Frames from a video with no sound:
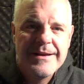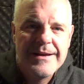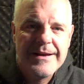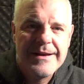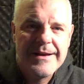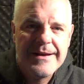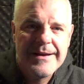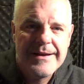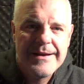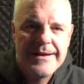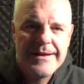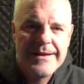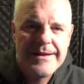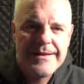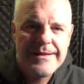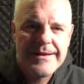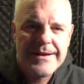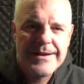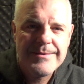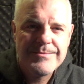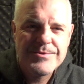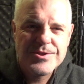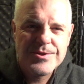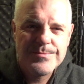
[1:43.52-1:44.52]
I
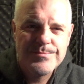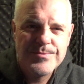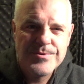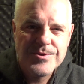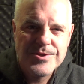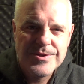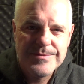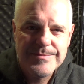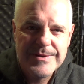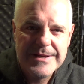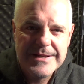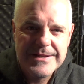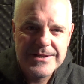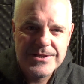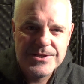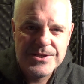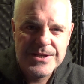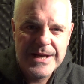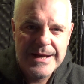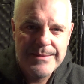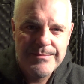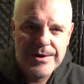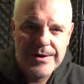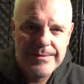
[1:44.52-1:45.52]
think it was supposed to be in
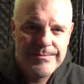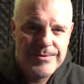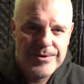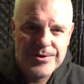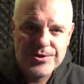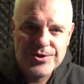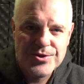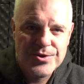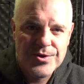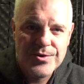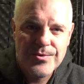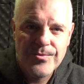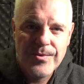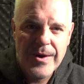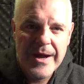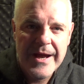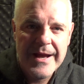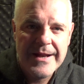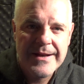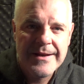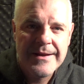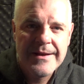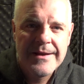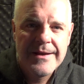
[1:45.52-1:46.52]
December. I'm not sure
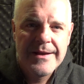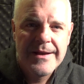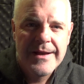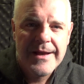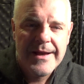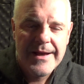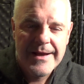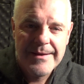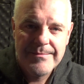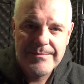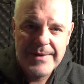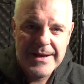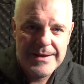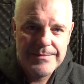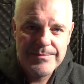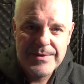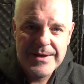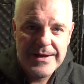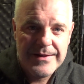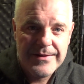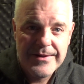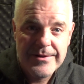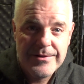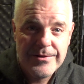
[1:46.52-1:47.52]
when. It might
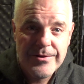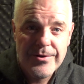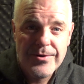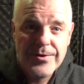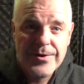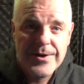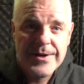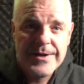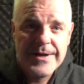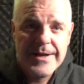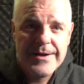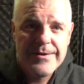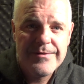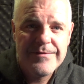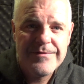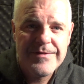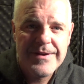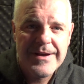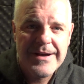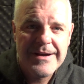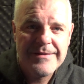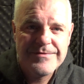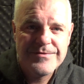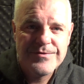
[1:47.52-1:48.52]
be a little longer now if
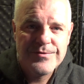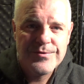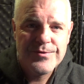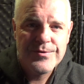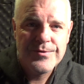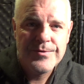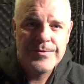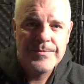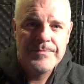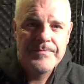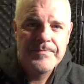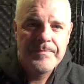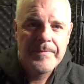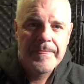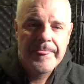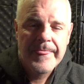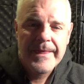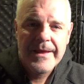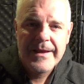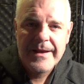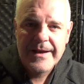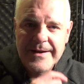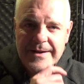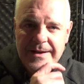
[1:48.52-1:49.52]
they have to
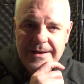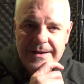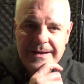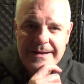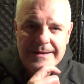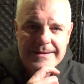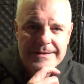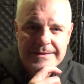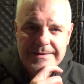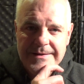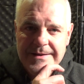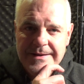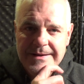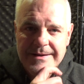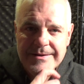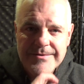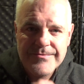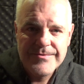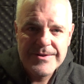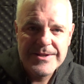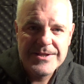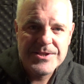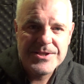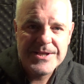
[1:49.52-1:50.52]
kind of
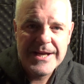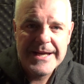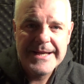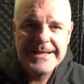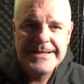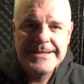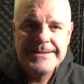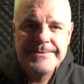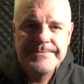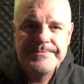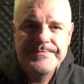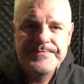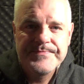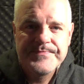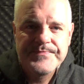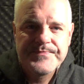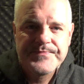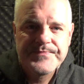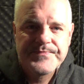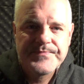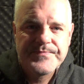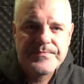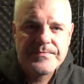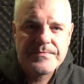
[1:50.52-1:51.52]
redesign
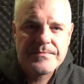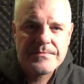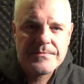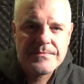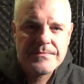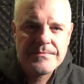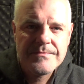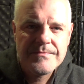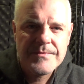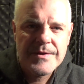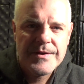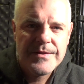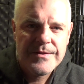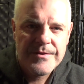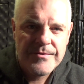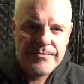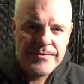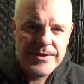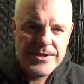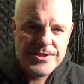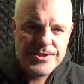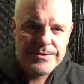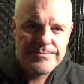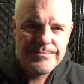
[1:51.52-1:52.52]
the
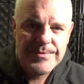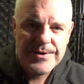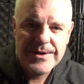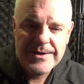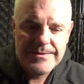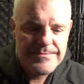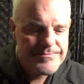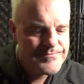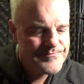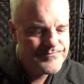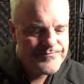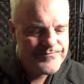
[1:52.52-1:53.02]
razor, but